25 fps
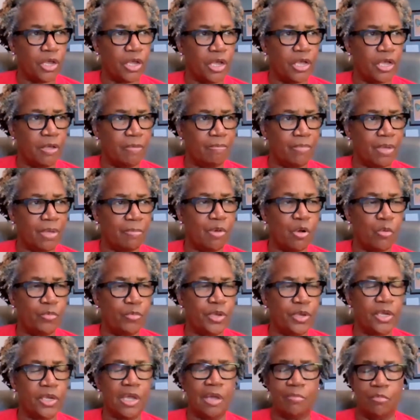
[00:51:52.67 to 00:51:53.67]
Um, I'm
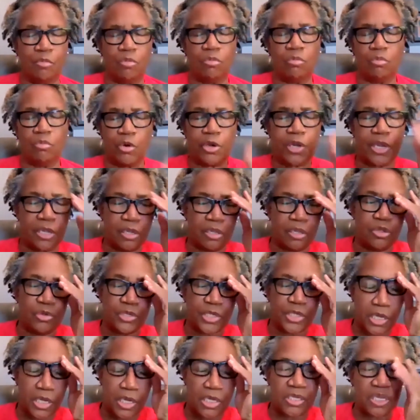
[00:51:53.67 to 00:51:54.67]
hoping I'm working
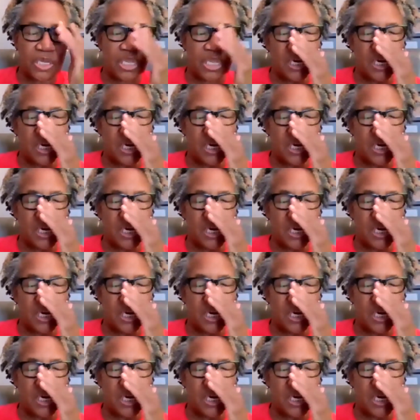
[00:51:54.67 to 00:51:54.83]
using it to